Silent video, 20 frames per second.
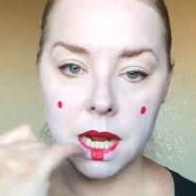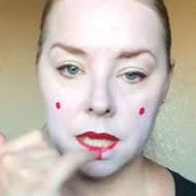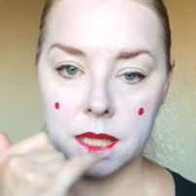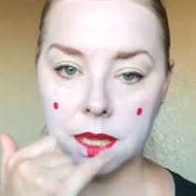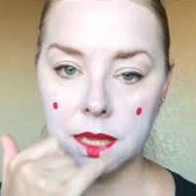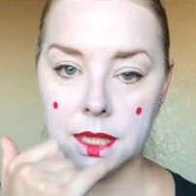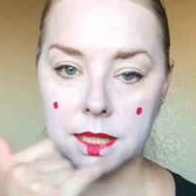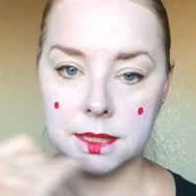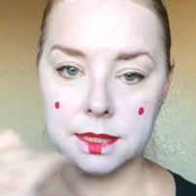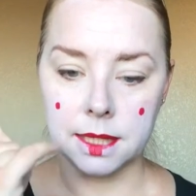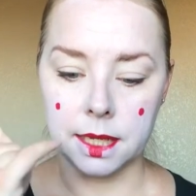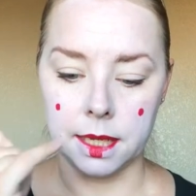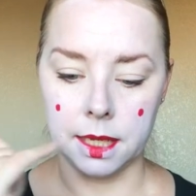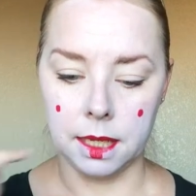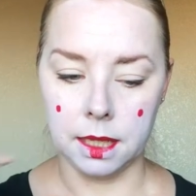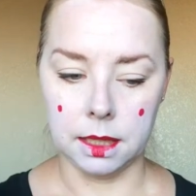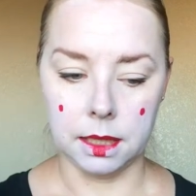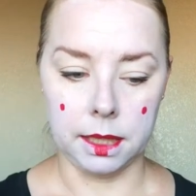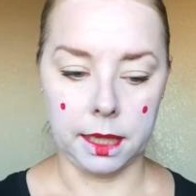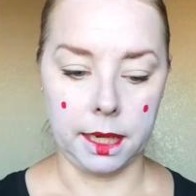This I
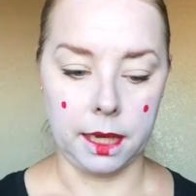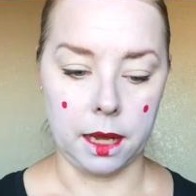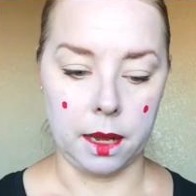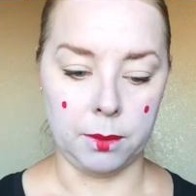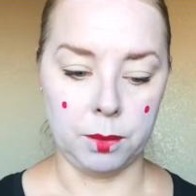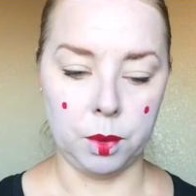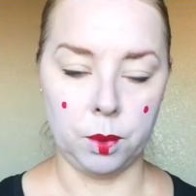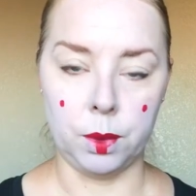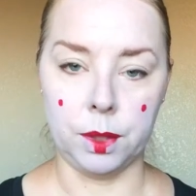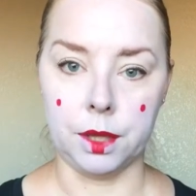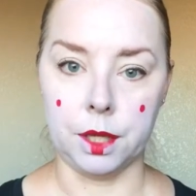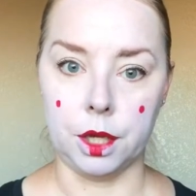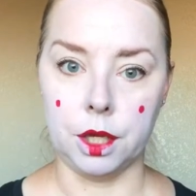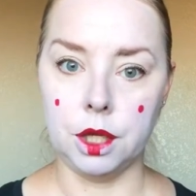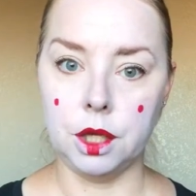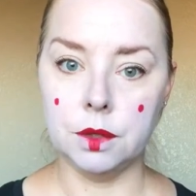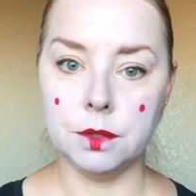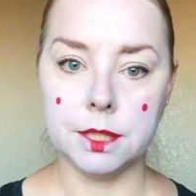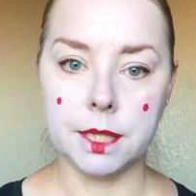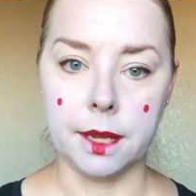can clean up with a
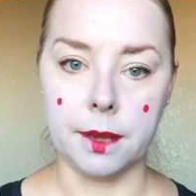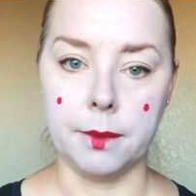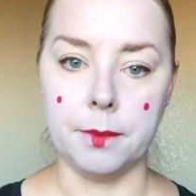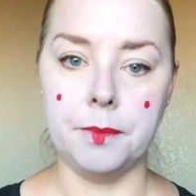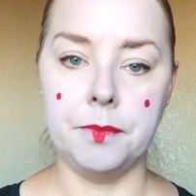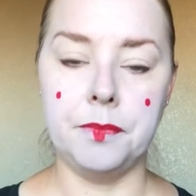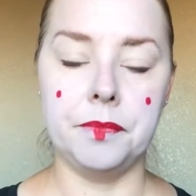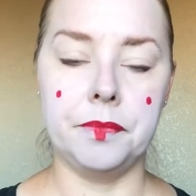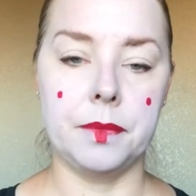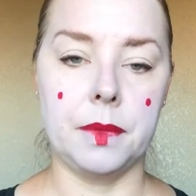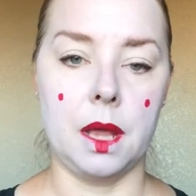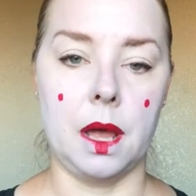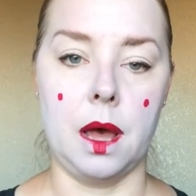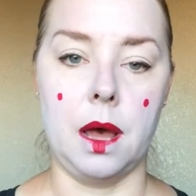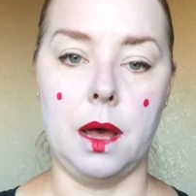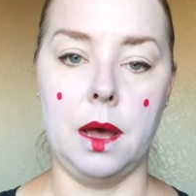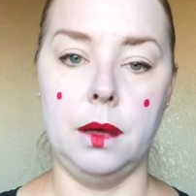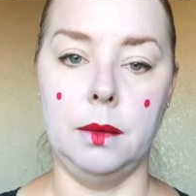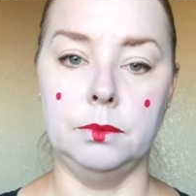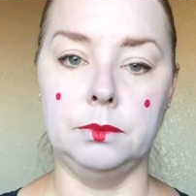Q-tip
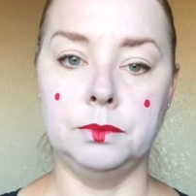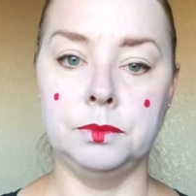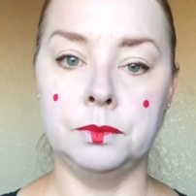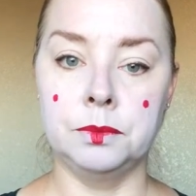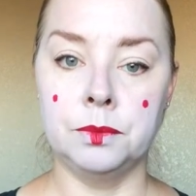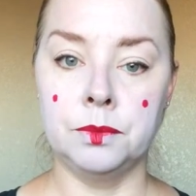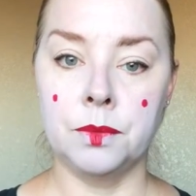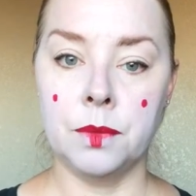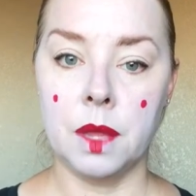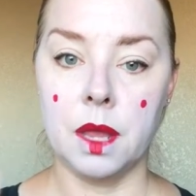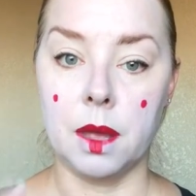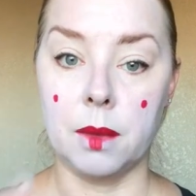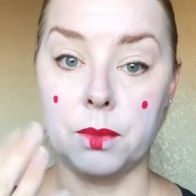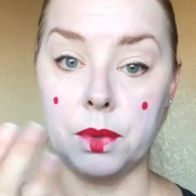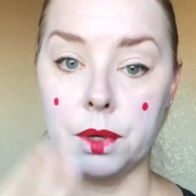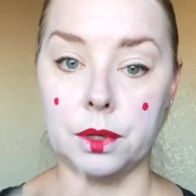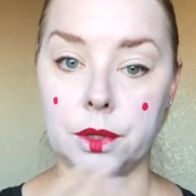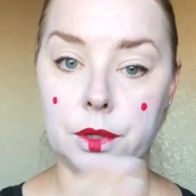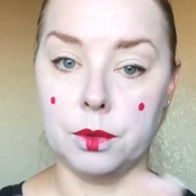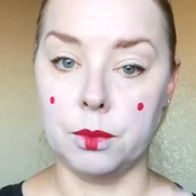and
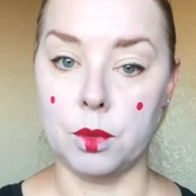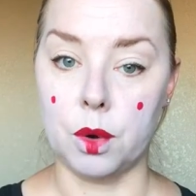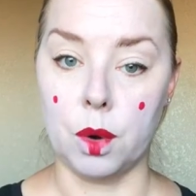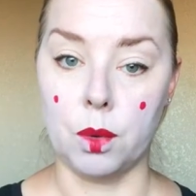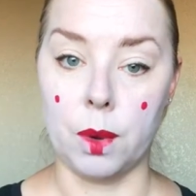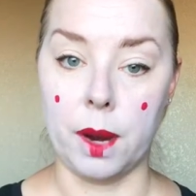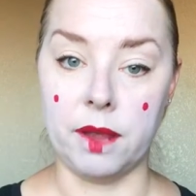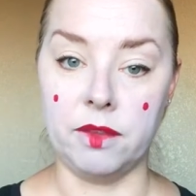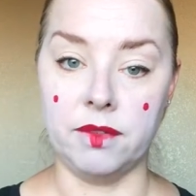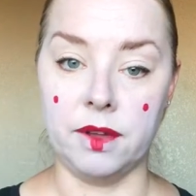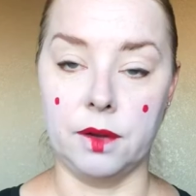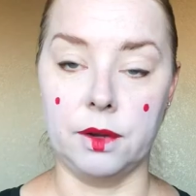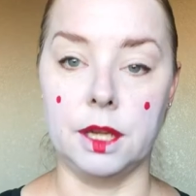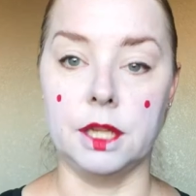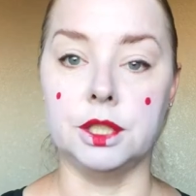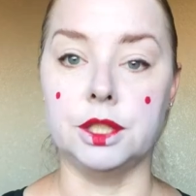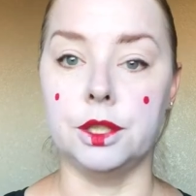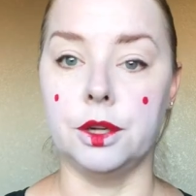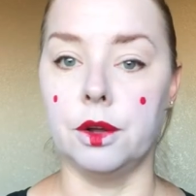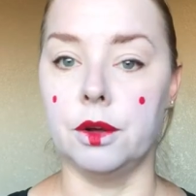put a little more white
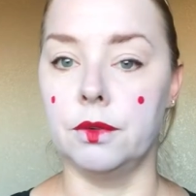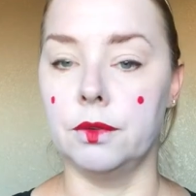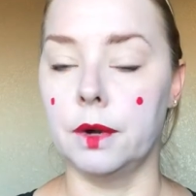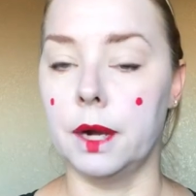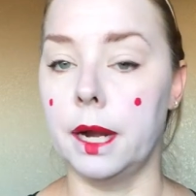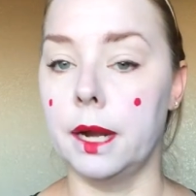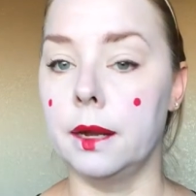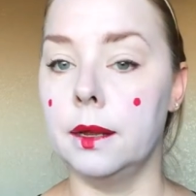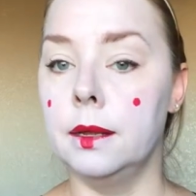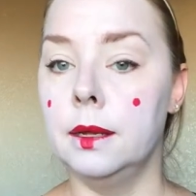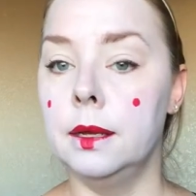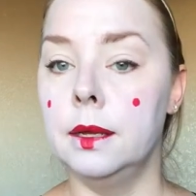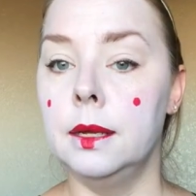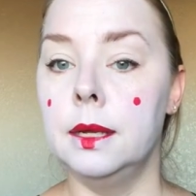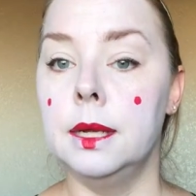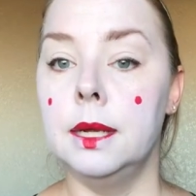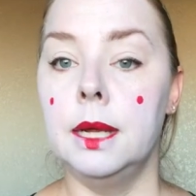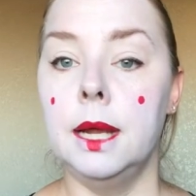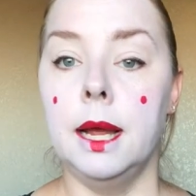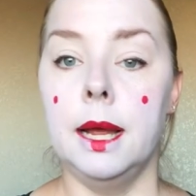foundation over it
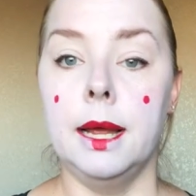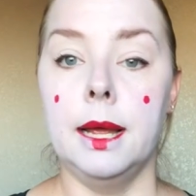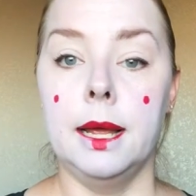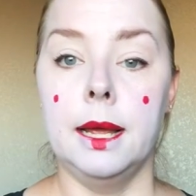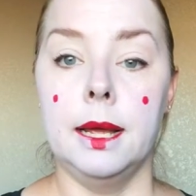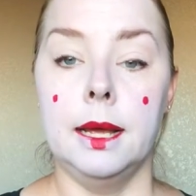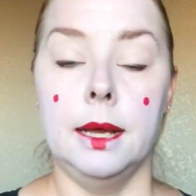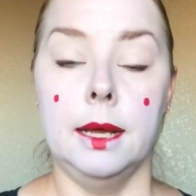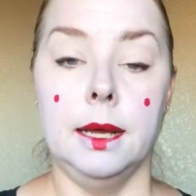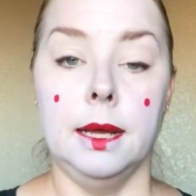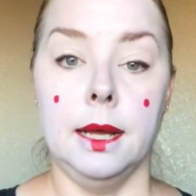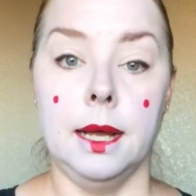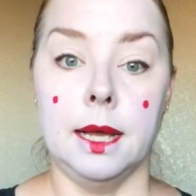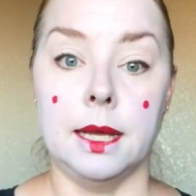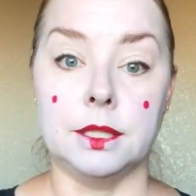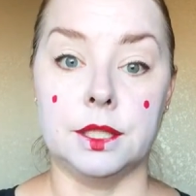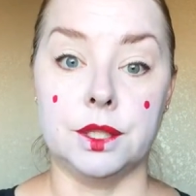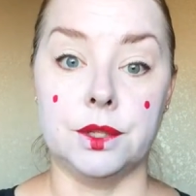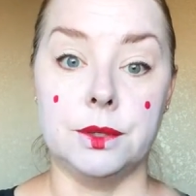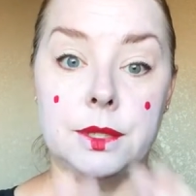
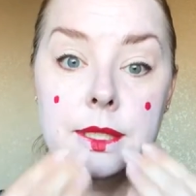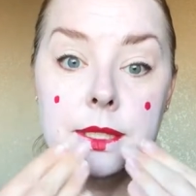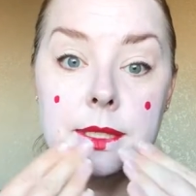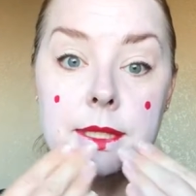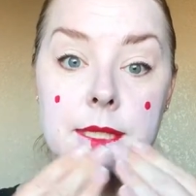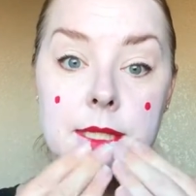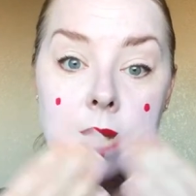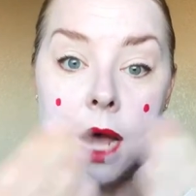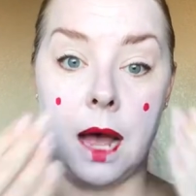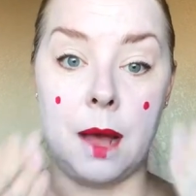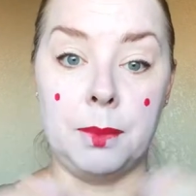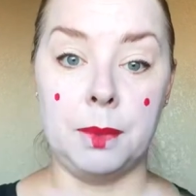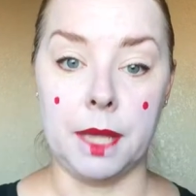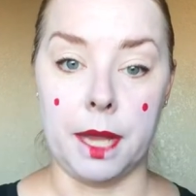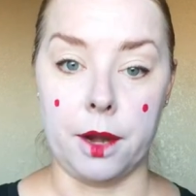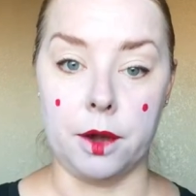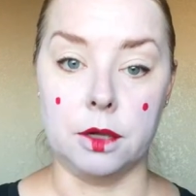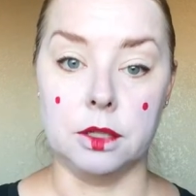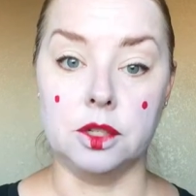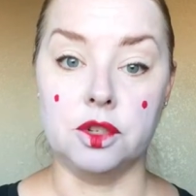as soon as the top
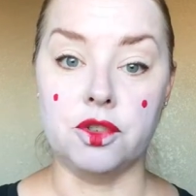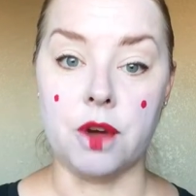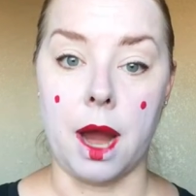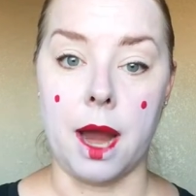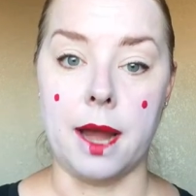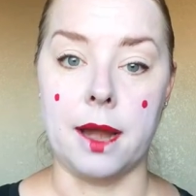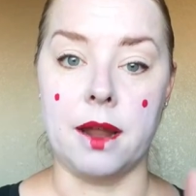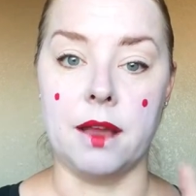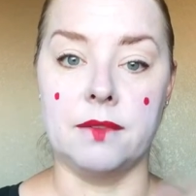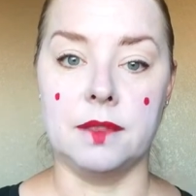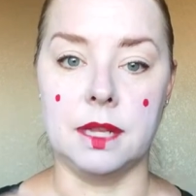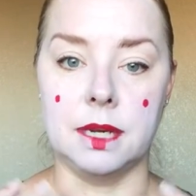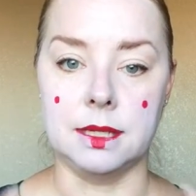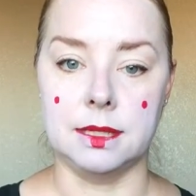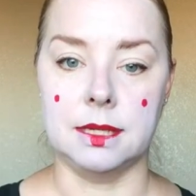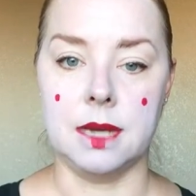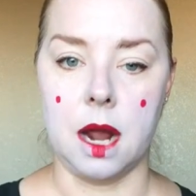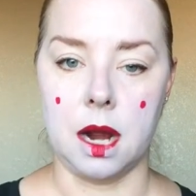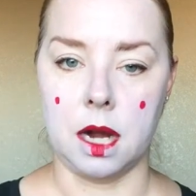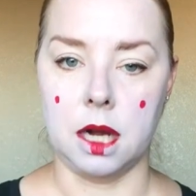layer is dry enough that
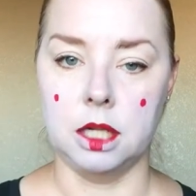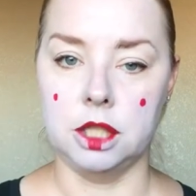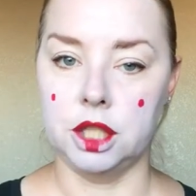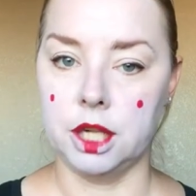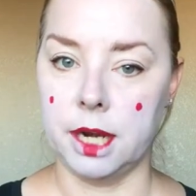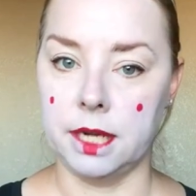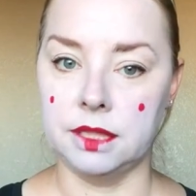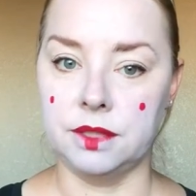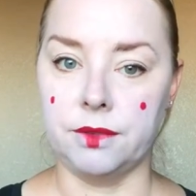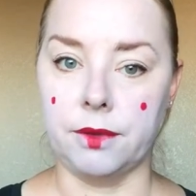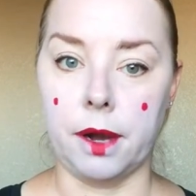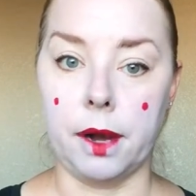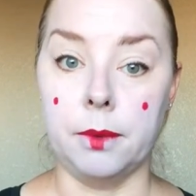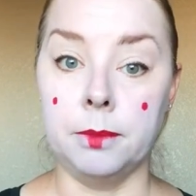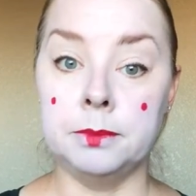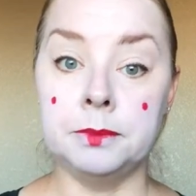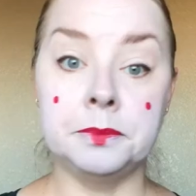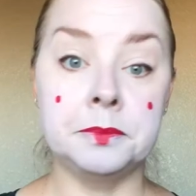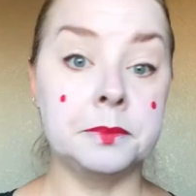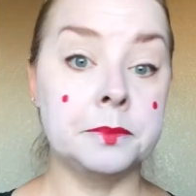it's not going to transfer.
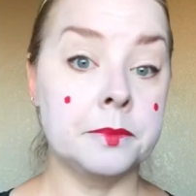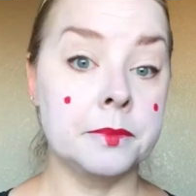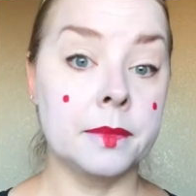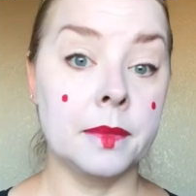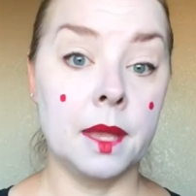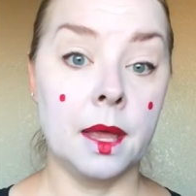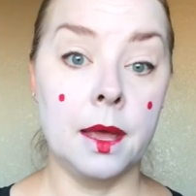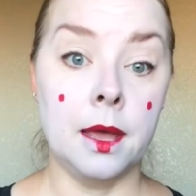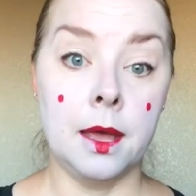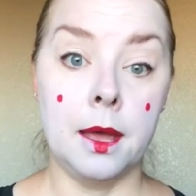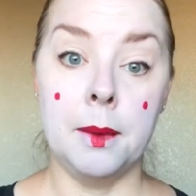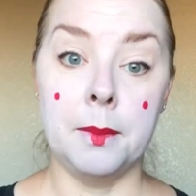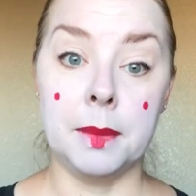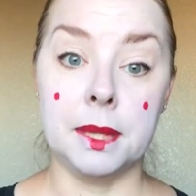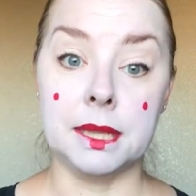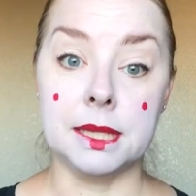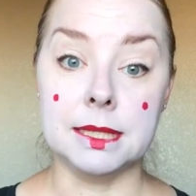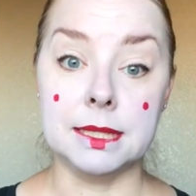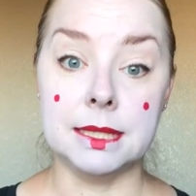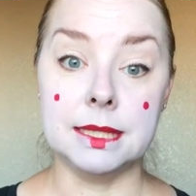
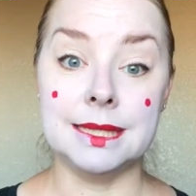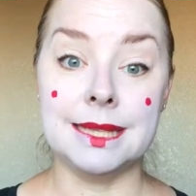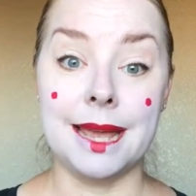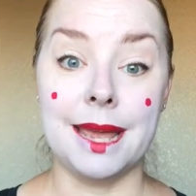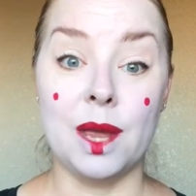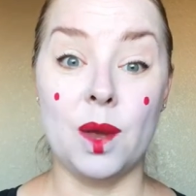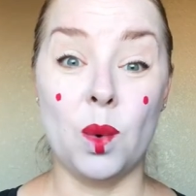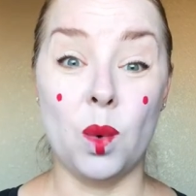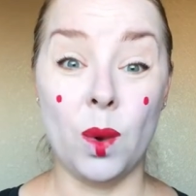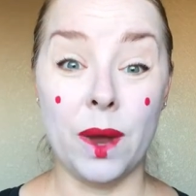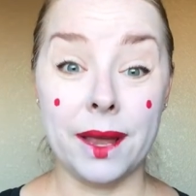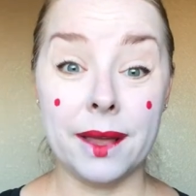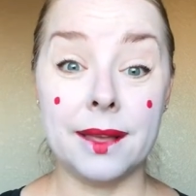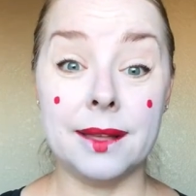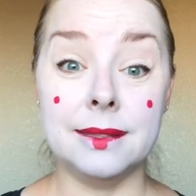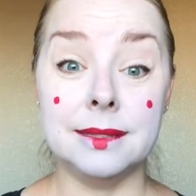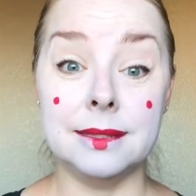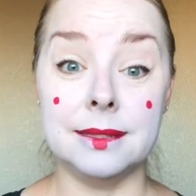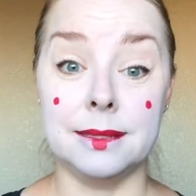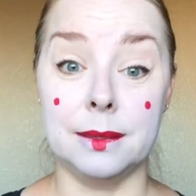But this is a quick
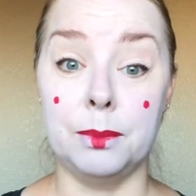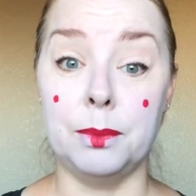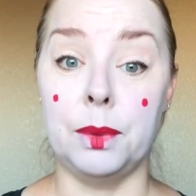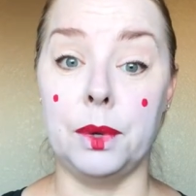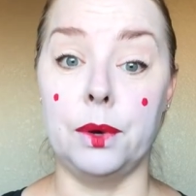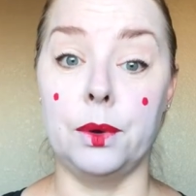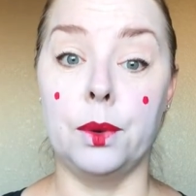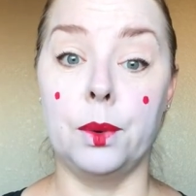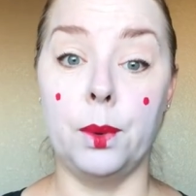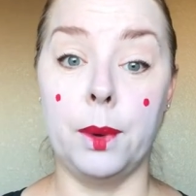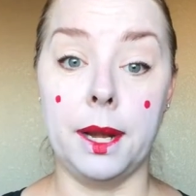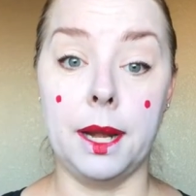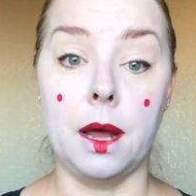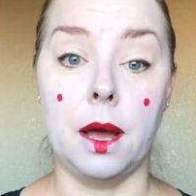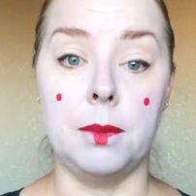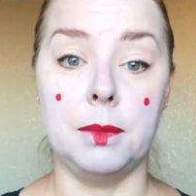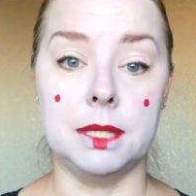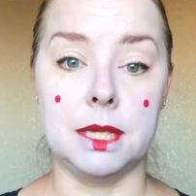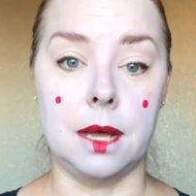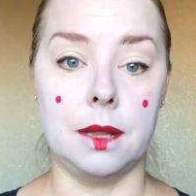and simple Queen
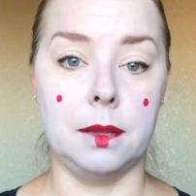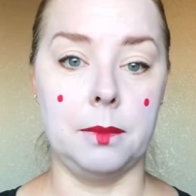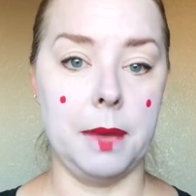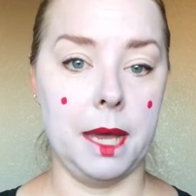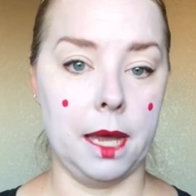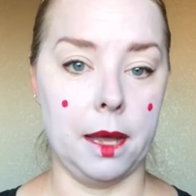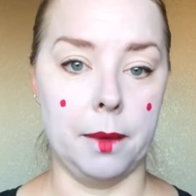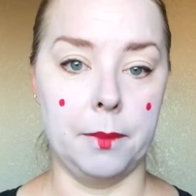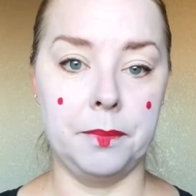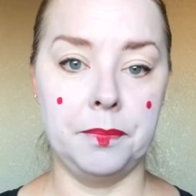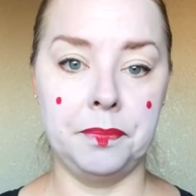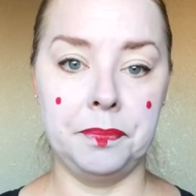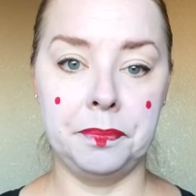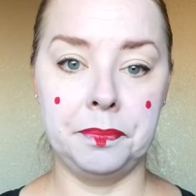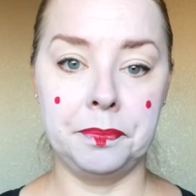Amidala makeup.